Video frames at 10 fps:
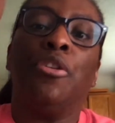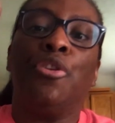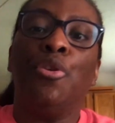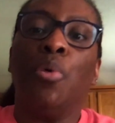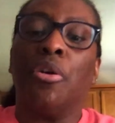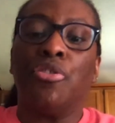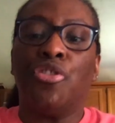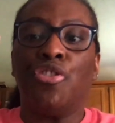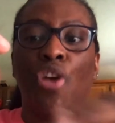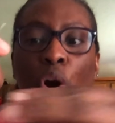you are
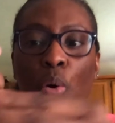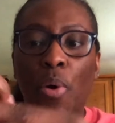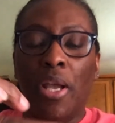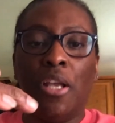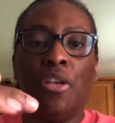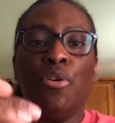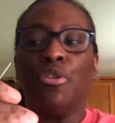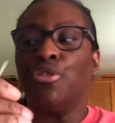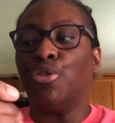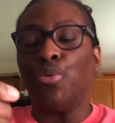sewing, your
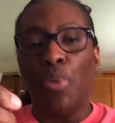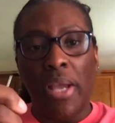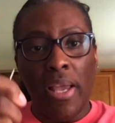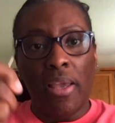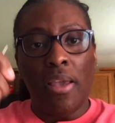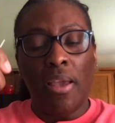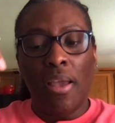trick